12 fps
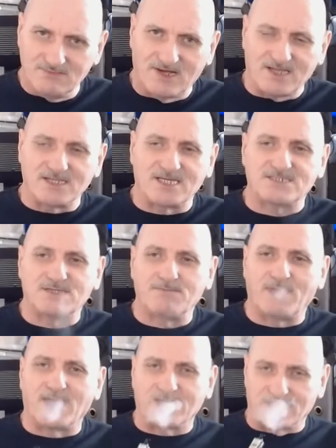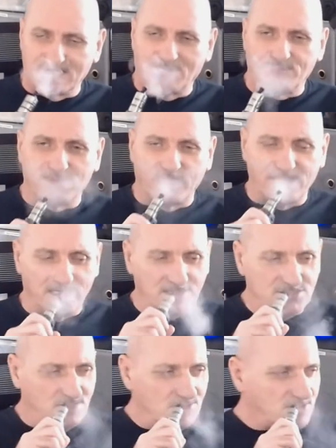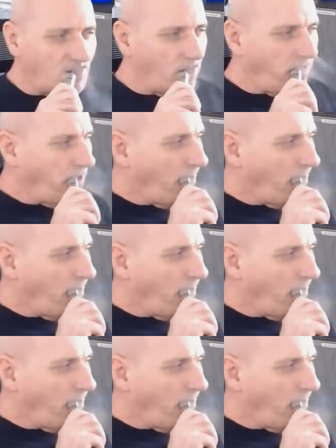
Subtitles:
Let's sit back and have plenty of toots on it.